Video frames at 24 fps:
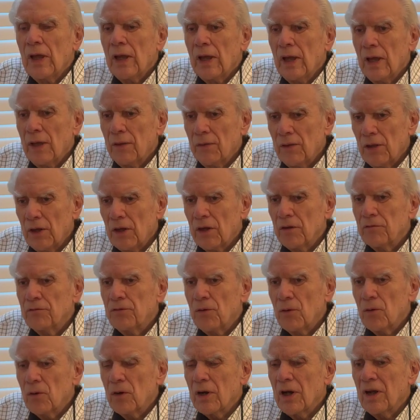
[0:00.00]
And
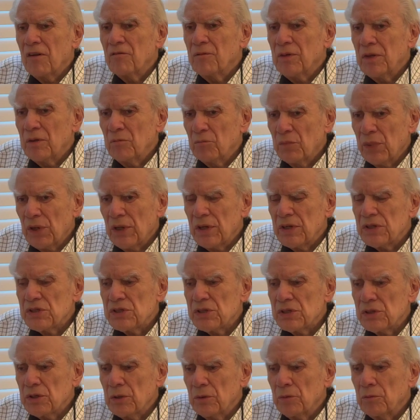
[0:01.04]
therefore, I've been
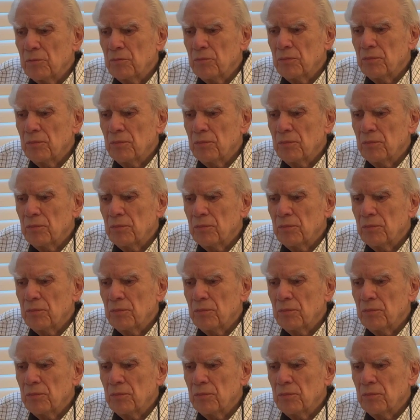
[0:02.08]
blessed to